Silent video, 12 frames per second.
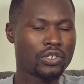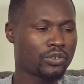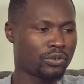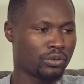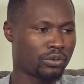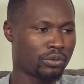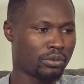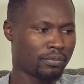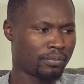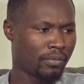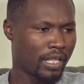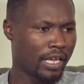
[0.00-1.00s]
So,
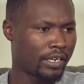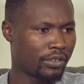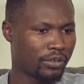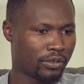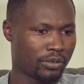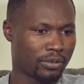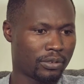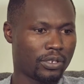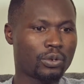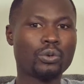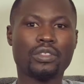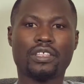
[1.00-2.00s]
and you know,
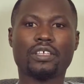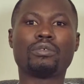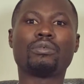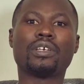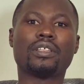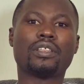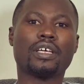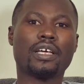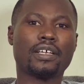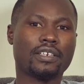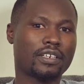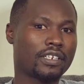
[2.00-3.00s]
the good thing with
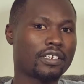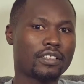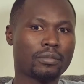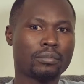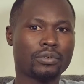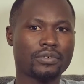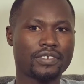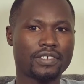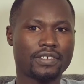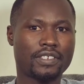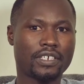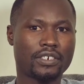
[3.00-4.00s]
rereading the books
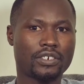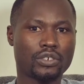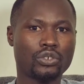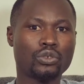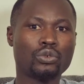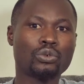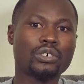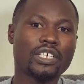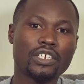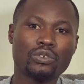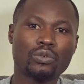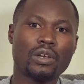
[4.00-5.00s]
is that you
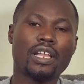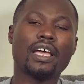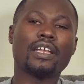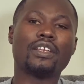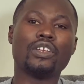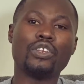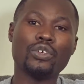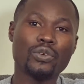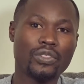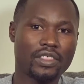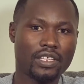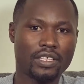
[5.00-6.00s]
get to learn
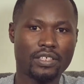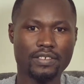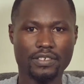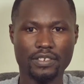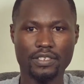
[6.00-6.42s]
new things